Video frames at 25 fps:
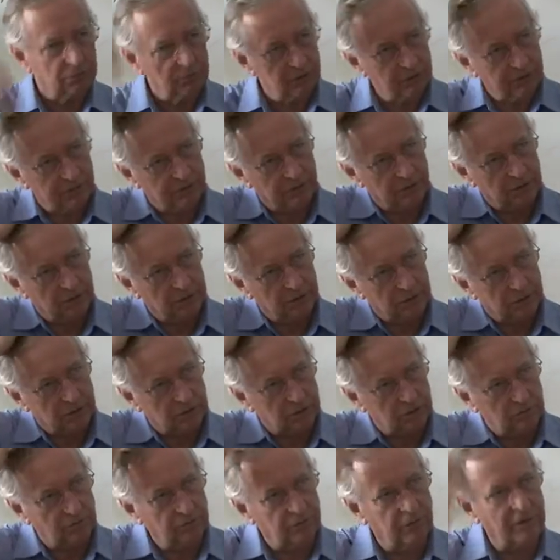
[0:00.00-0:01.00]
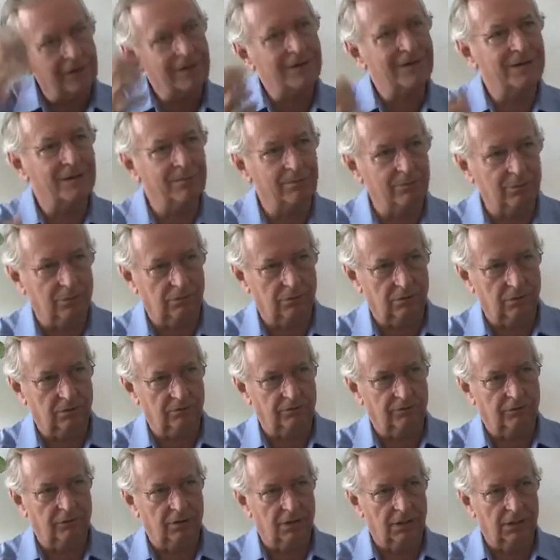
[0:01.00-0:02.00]
And we feel this is very
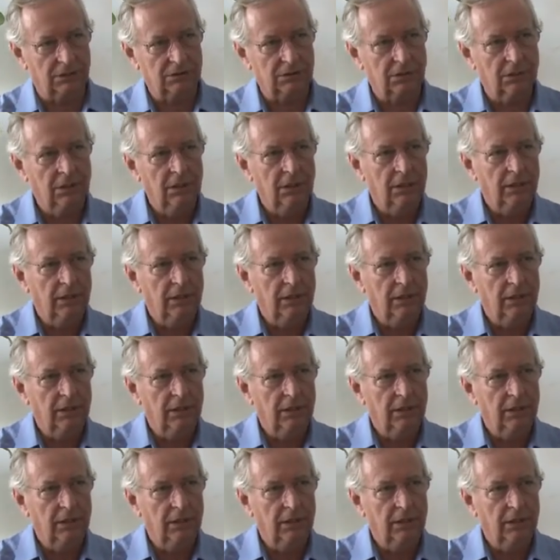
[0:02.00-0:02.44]
important for us